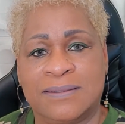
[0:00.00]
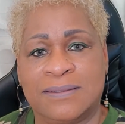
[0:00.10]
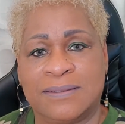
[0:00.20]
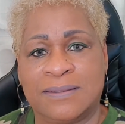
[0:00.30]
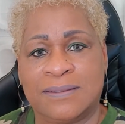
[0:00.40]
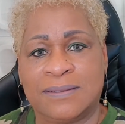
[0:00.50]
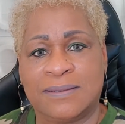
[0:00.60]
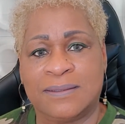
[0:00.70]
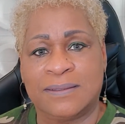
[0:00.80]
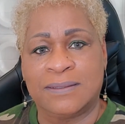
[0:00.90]

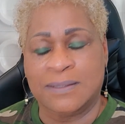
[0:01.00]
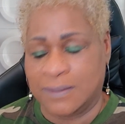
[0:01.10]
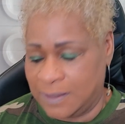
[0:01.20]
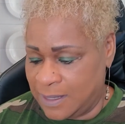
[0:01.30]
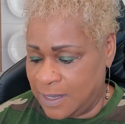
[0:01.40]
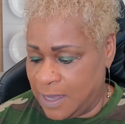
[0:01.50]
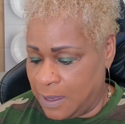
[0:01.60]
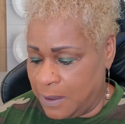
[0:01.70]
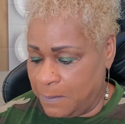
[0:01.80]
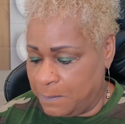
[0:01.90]

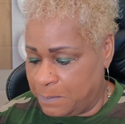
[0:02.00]
Nobody speaks.